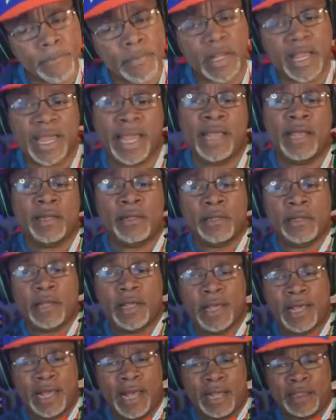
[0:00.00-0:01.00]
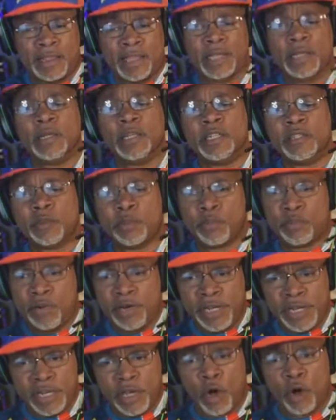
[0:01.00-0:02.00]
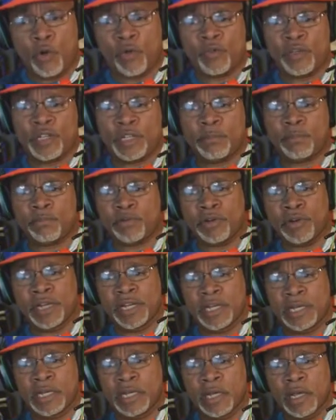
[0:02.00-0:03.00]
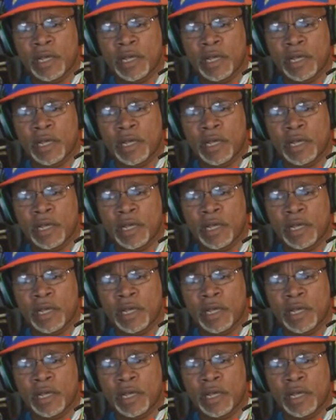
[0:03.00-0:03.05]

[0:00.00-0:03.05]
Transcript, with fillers: and I think it's pre-COVID, pre,